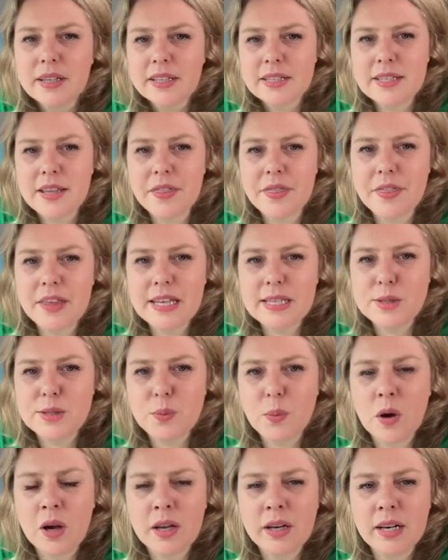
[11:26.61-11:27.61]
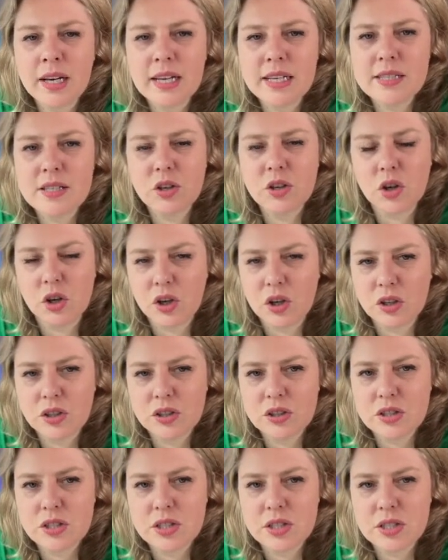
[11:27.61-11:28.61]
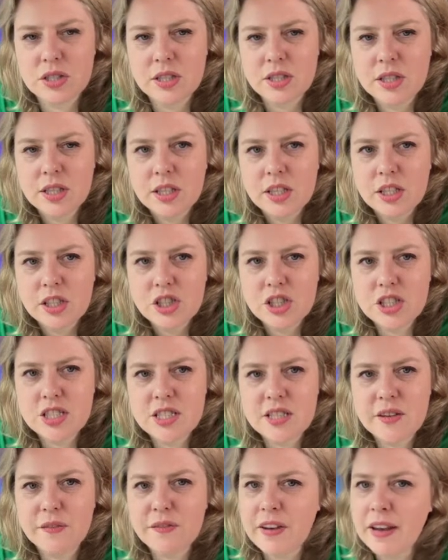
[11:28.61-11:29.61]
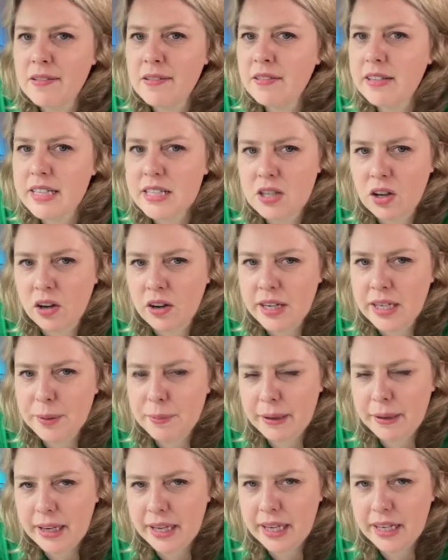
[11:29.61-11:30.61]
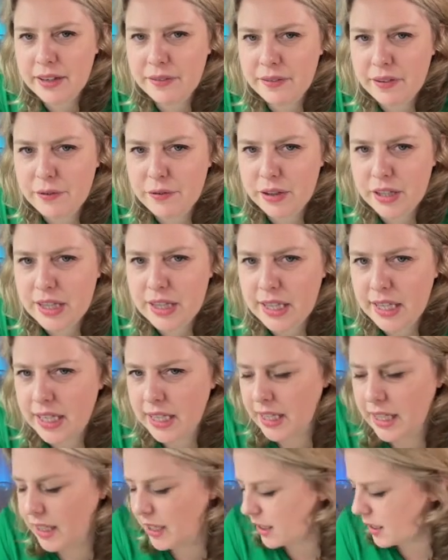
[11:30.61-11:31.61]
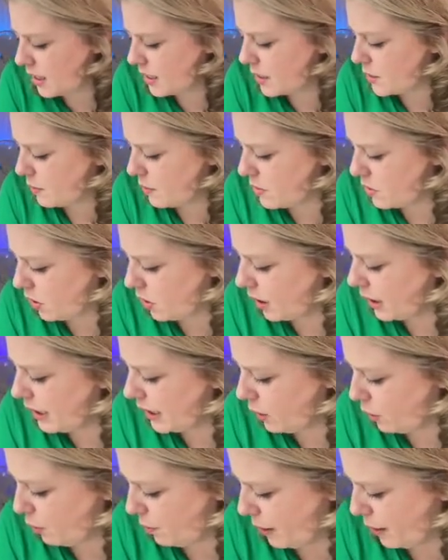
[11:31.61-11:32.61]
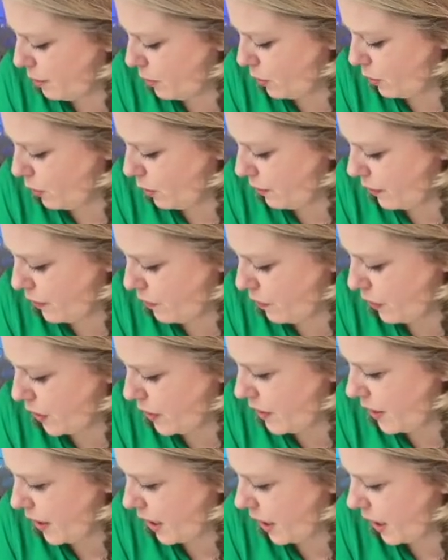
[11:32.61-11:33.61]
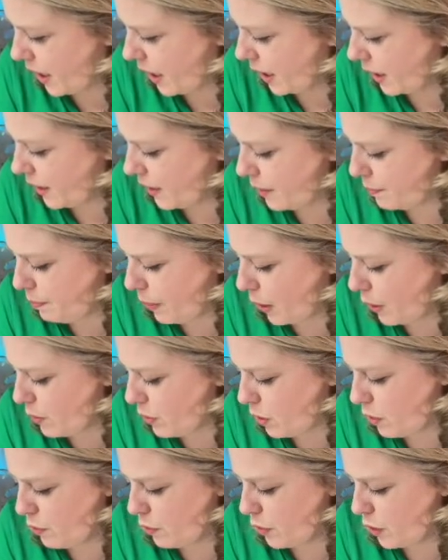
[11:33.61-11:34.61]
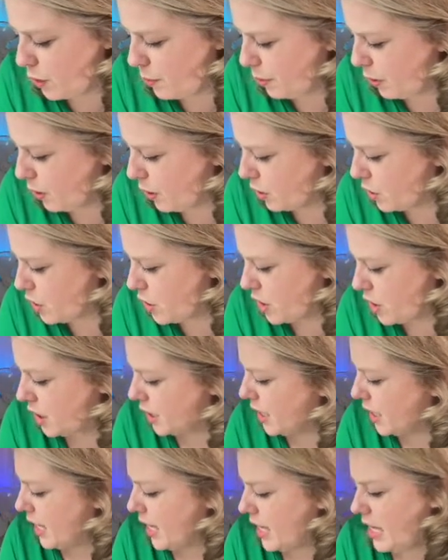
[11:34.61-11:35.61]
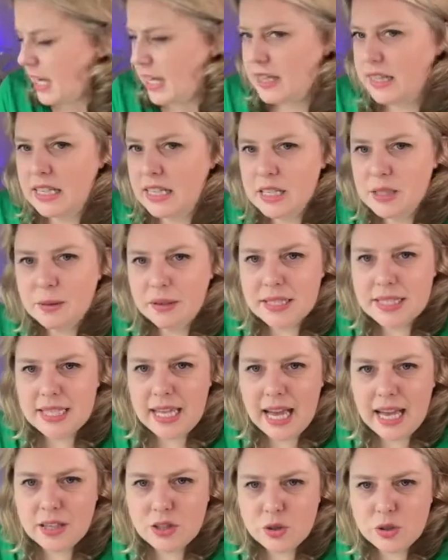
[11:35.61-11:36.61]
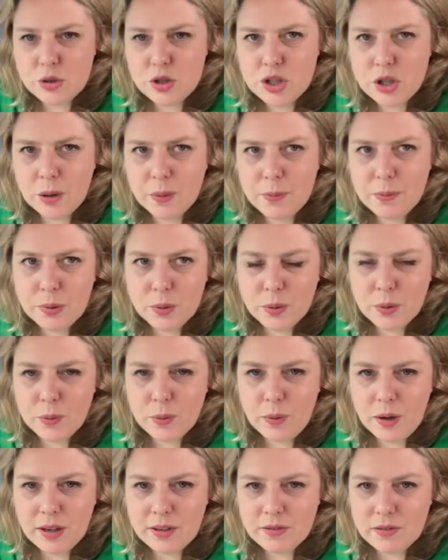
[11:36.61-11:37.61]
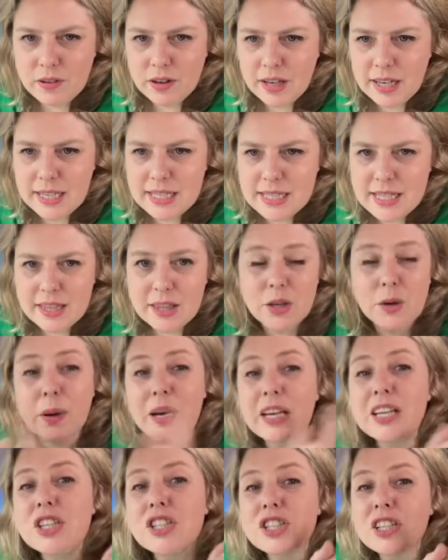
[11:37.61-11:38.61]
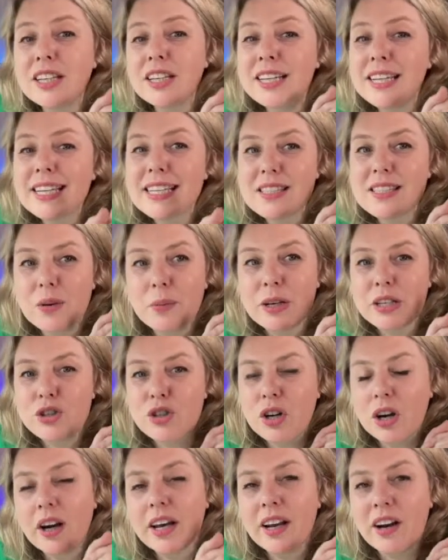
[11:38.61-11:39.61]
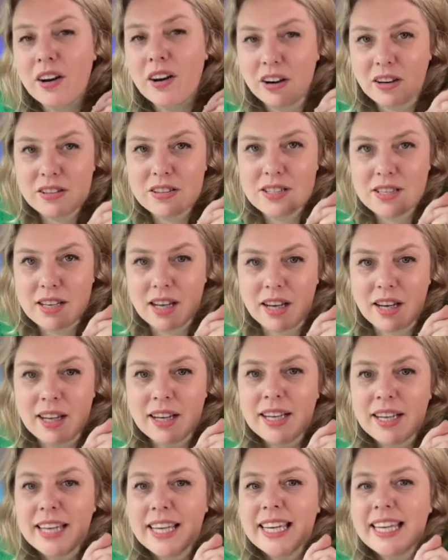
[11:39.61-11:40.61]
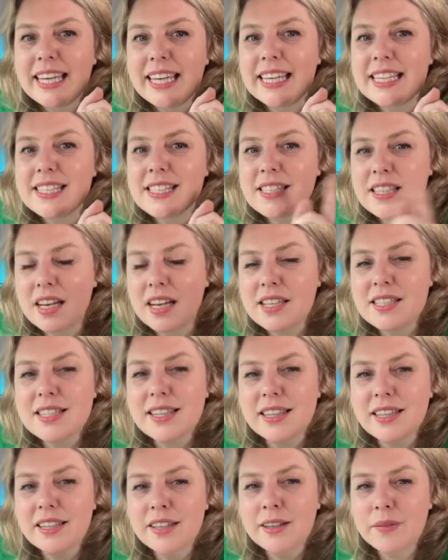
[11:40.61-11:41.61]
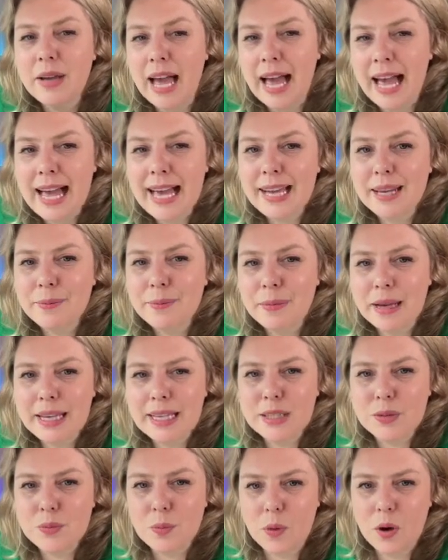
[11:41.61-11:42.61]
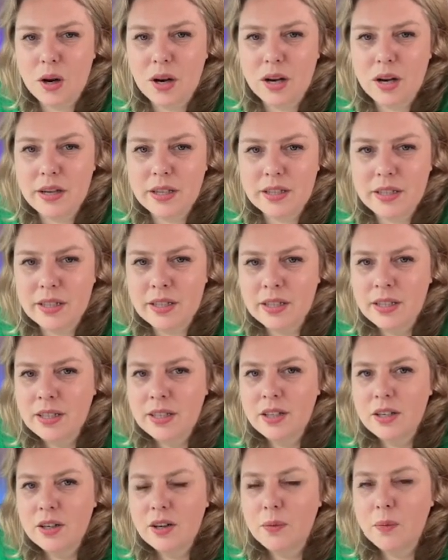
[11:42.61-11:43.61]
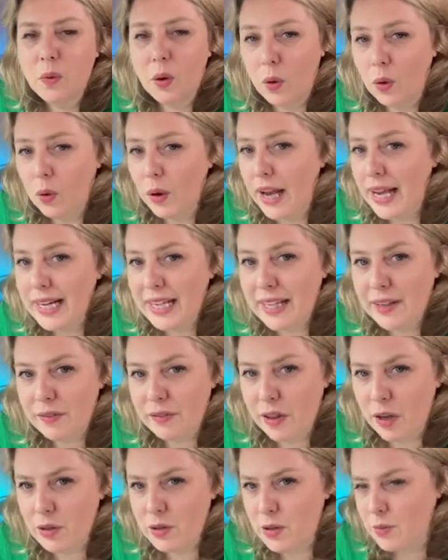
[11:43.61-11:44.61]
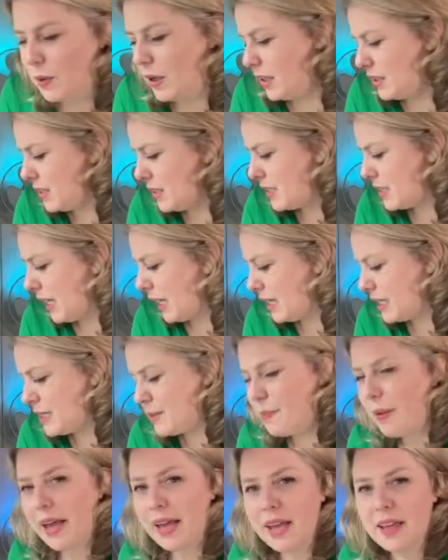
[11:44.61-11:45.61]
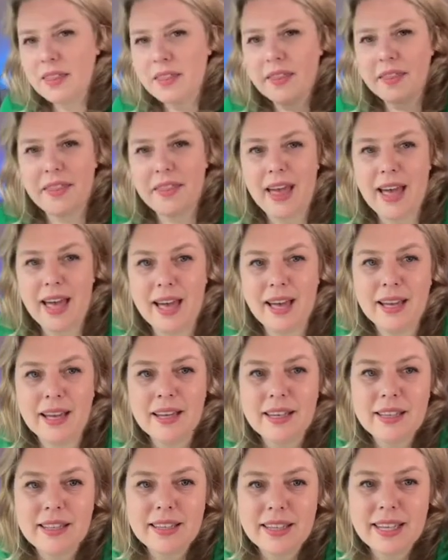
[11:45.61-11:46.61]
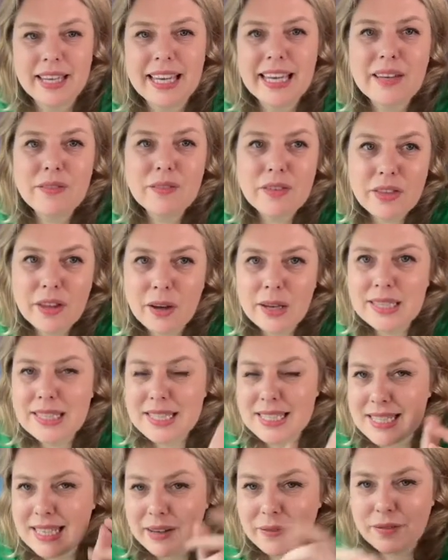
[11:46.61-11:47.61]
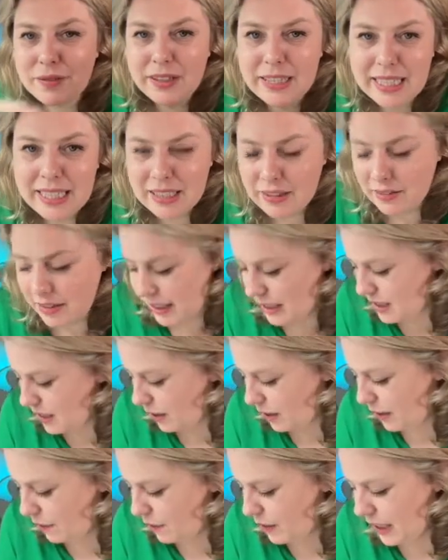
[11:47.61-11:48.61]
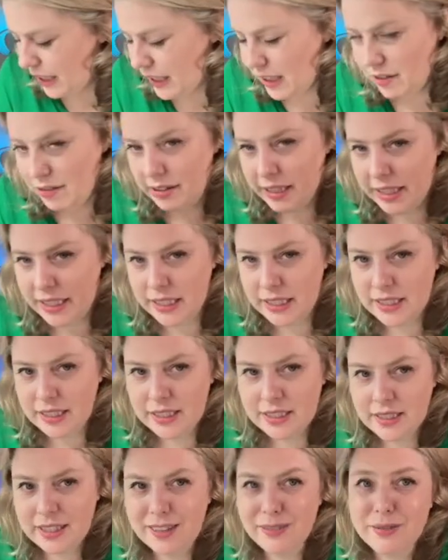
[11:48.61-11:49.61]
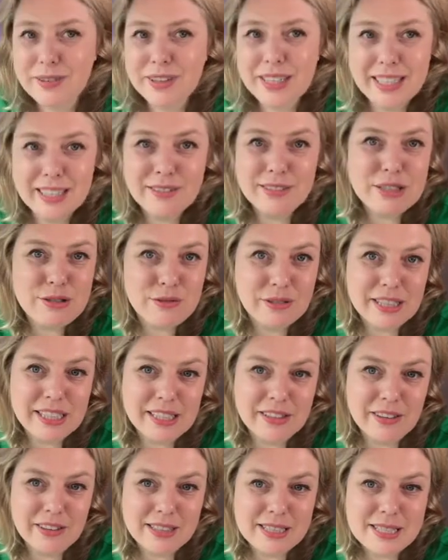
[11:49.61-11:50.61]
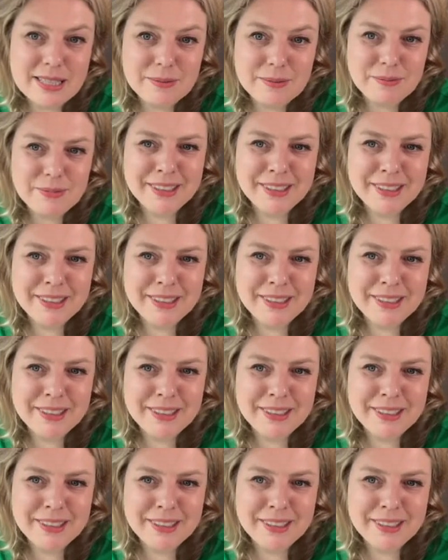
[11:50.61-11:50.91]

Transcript: So this one has got just a very tiny bit in of everything. This one's got a little bit more of everything. They've both got Rooibos. And this one's the actual shop bought one, right? So the question is that we're trying to answer is, does the handmade one or any of those ones taste better than that? Even though it doesn't have vanilla, these don't have vanilla in, and vanilla is really nice.